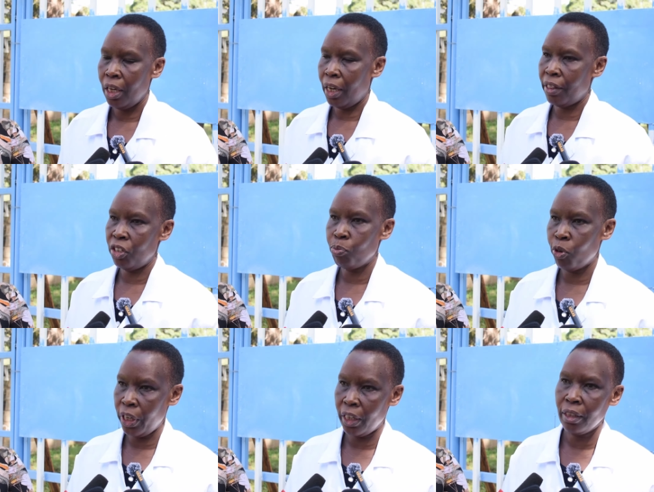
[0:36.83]
And this
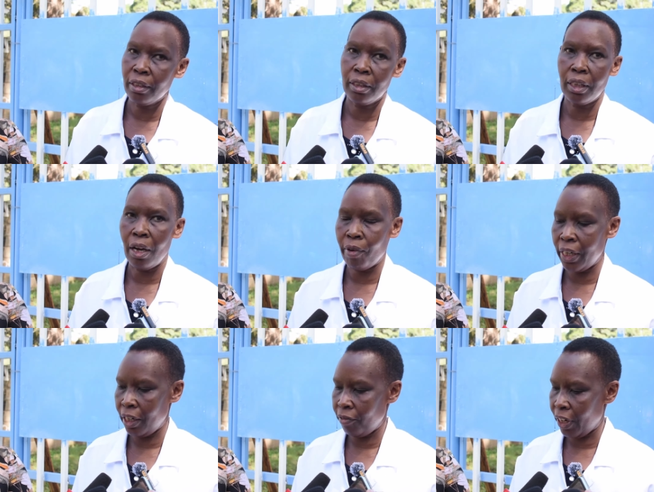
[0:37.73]
morning, our
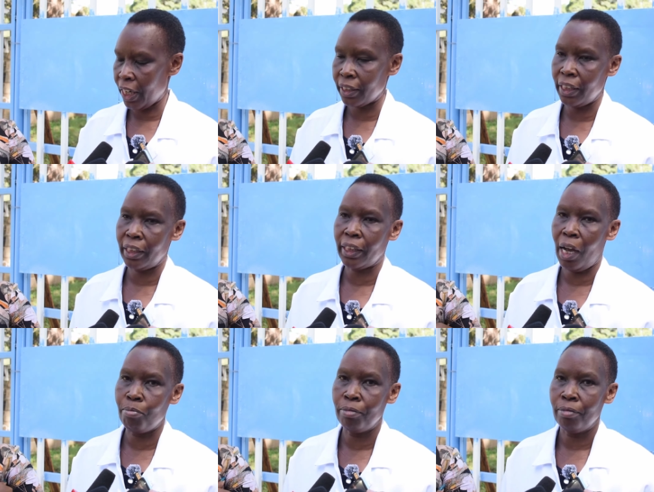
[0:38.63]
delivery has just
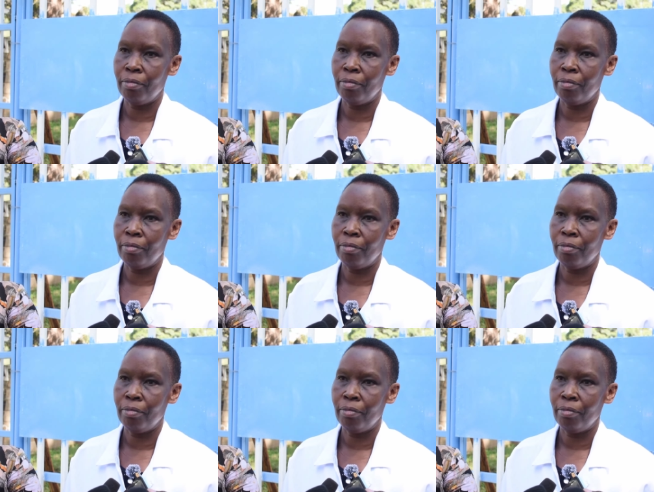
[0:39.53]
come.